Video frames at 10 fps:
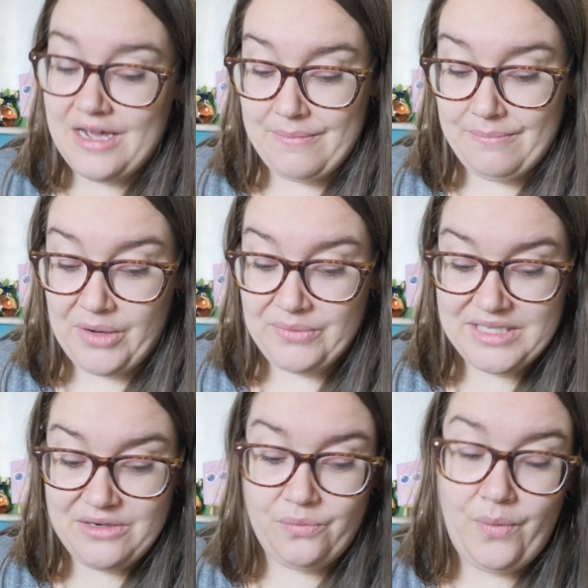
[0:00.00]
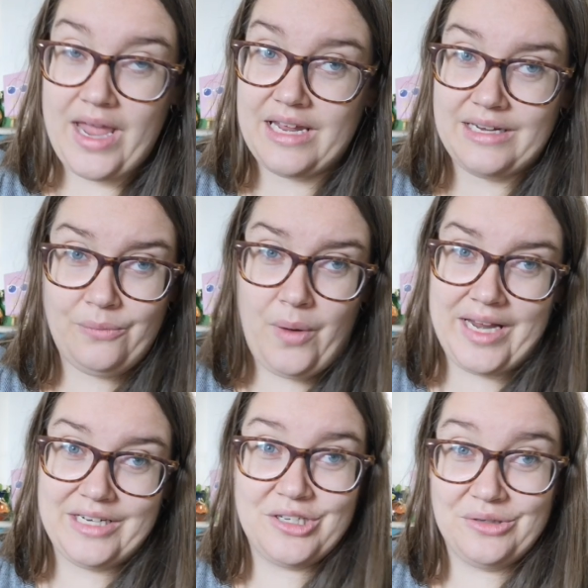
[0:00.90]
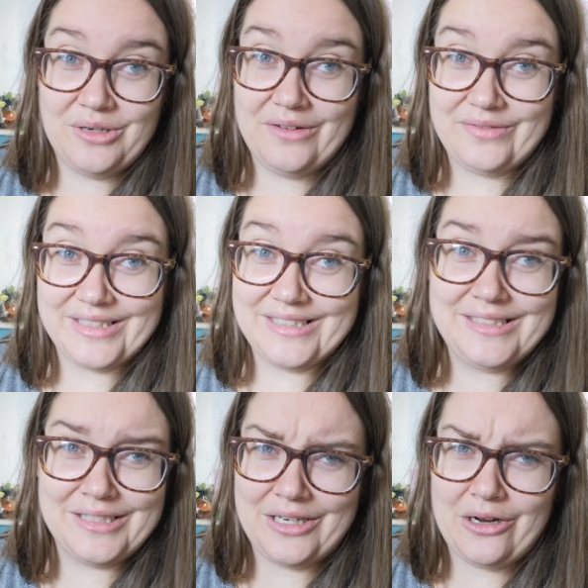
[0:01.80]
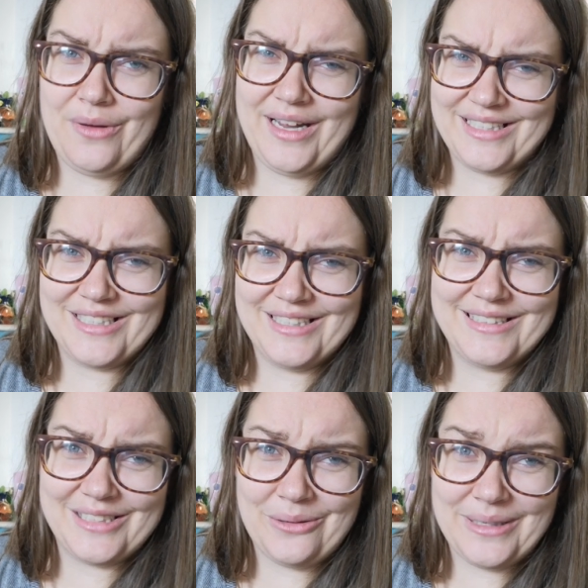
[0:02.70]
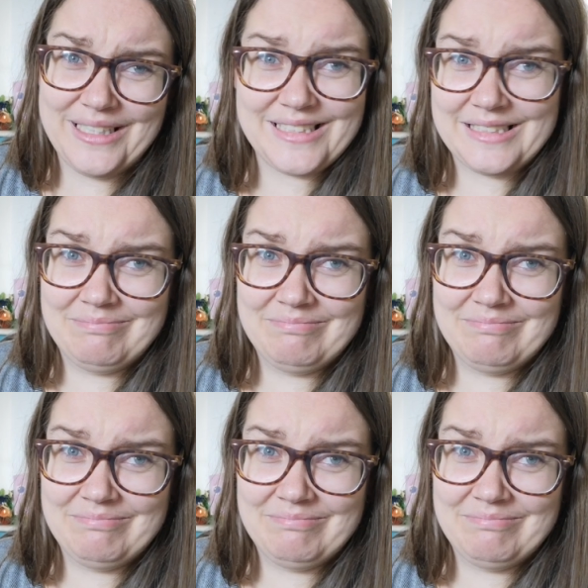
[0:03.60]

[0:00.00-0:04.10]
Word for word: um, but I was still way, way too nervous to, you know, actually sew it.